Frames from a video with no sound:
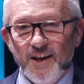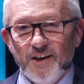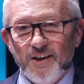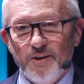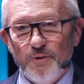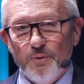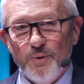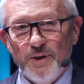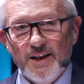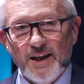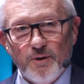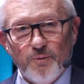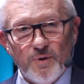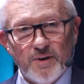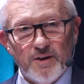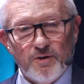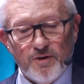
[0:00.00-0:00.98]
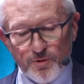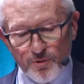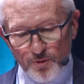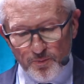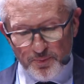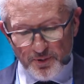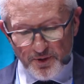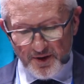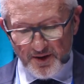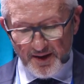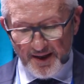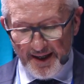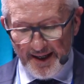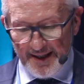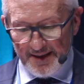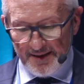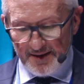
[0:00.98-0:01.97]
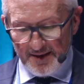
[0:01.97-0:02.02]
with our group
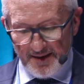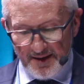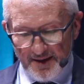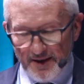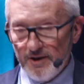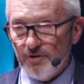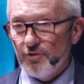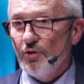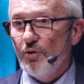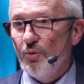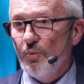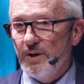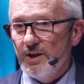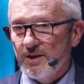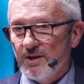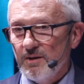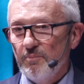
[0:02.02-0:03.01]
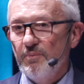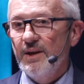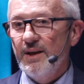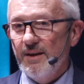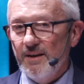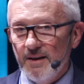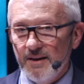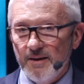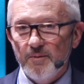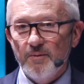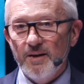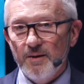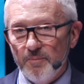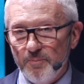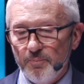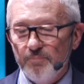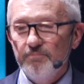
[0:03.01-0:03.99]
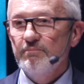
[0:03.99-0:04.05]
and is always been
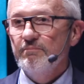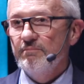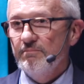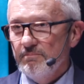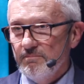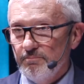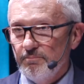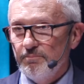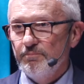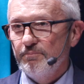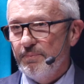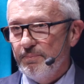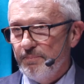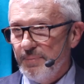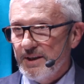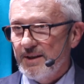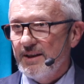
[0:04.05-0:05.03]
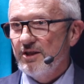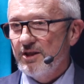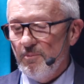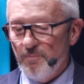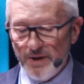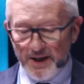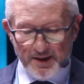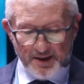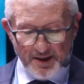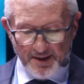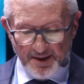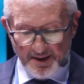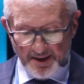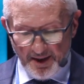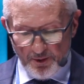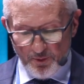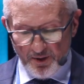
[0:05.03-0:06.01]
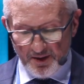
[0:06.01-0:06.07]
participating
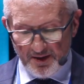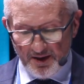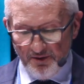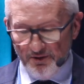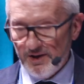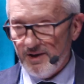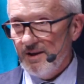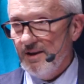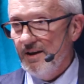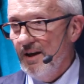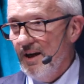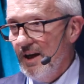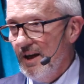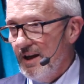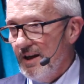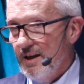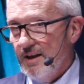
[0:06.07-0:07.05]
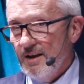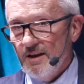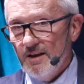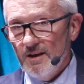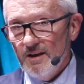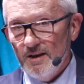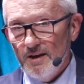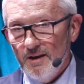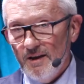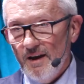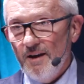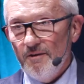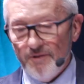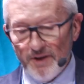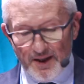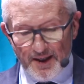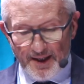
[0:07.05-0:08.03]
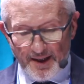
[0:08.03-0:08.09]
in our activity
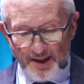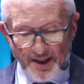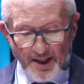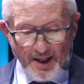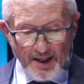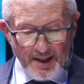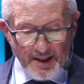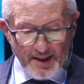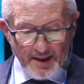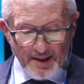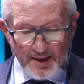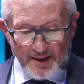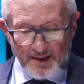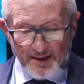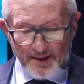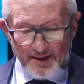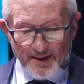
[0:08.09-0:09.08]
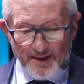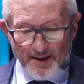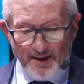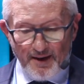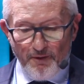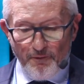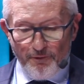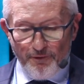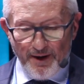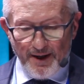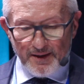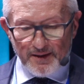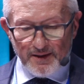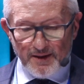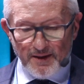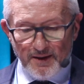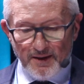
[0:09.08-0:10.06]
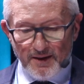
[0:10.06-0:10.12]
every year. In
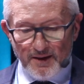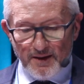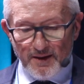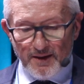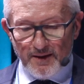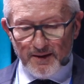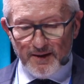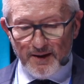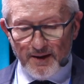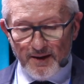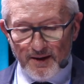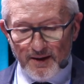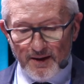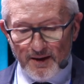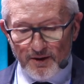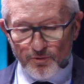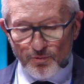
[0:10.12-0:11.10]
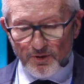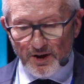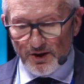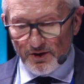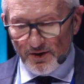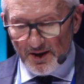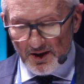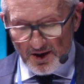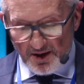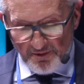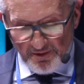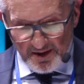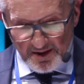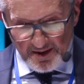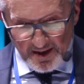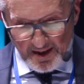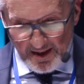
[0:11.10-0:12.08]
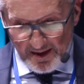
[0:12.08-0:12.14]
fact, the
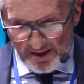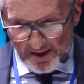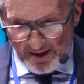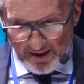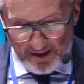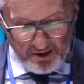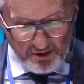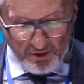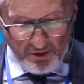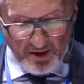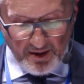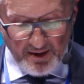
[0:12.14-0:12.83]
2017 territorial